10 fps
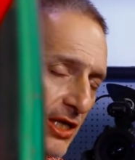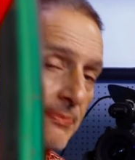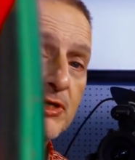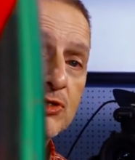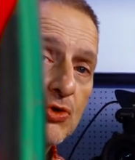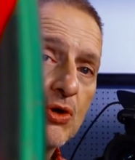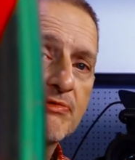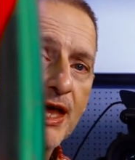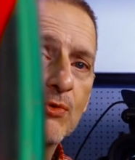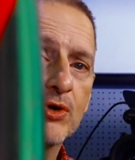something. Sure,
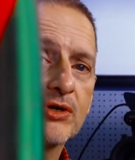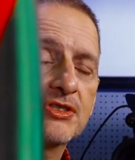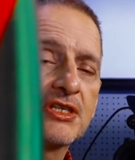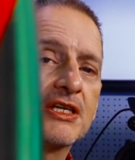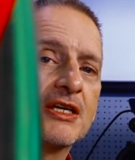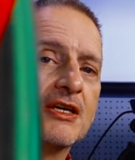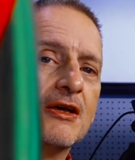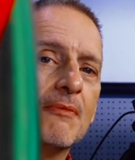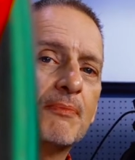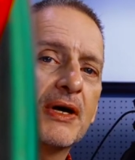that works.
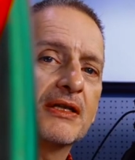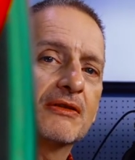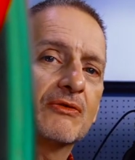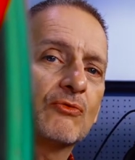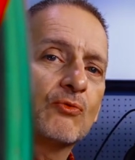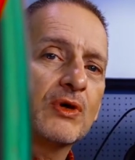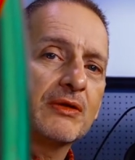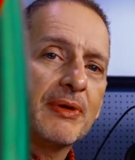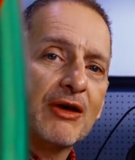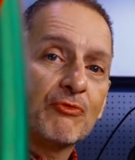But what
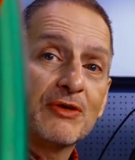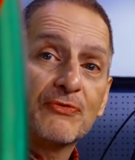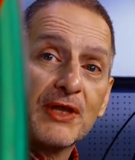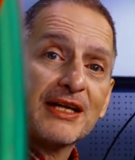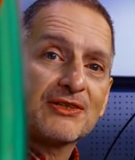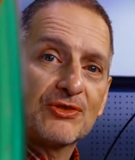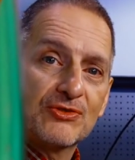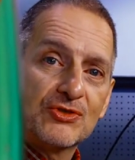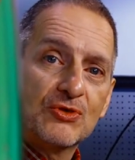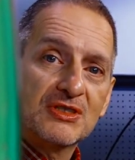about
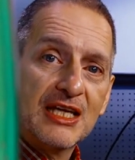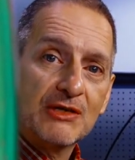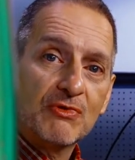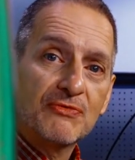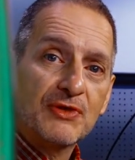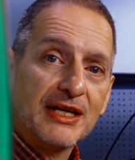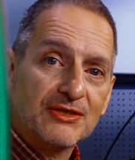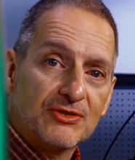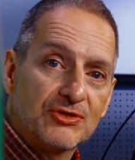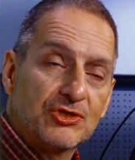reflectors? You can take
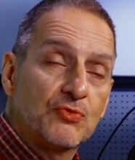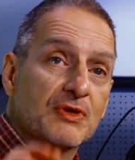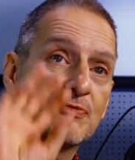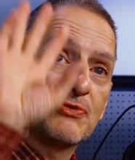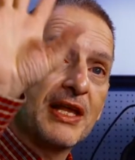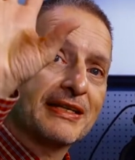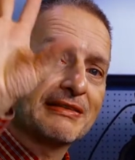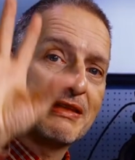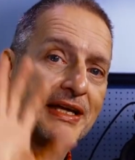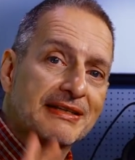reflectors to reflect
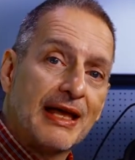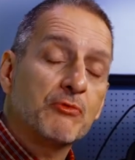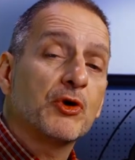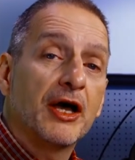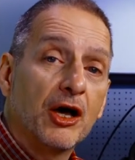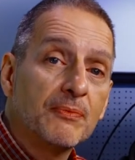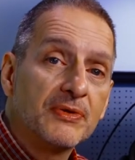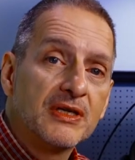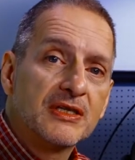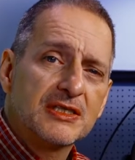light. That will help.
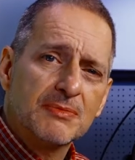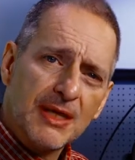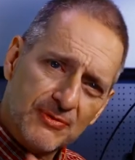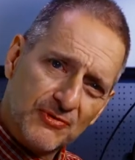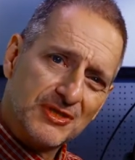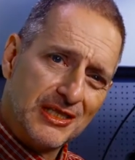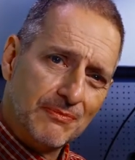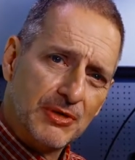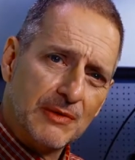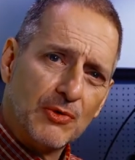Sometimes you've
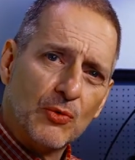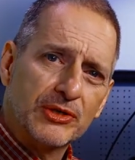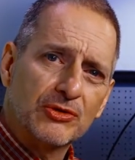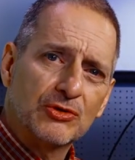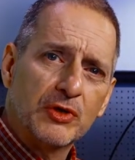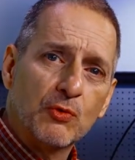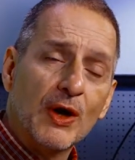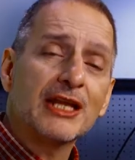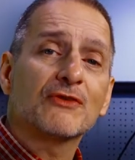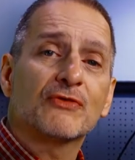seen people when they're doing
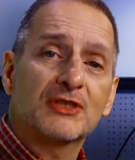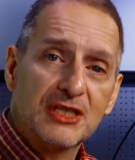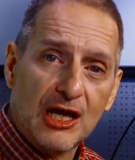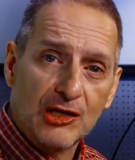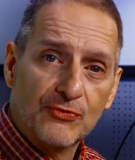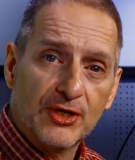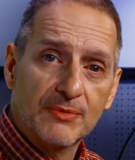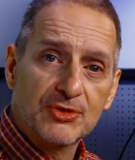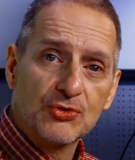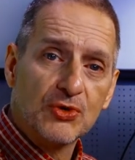wedding photography,
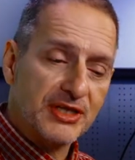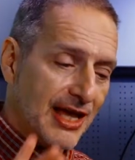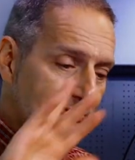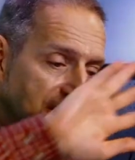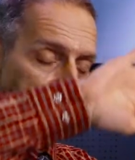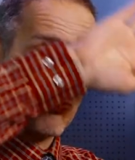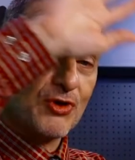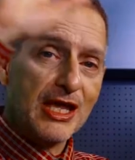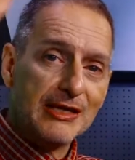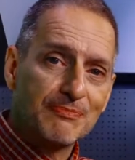I'm sure, and they have these
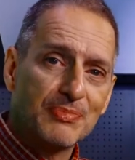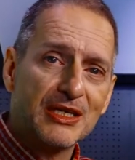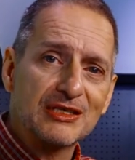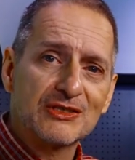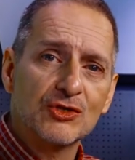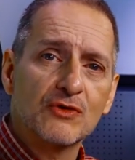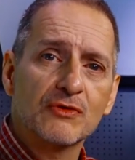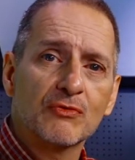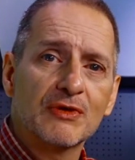great big silver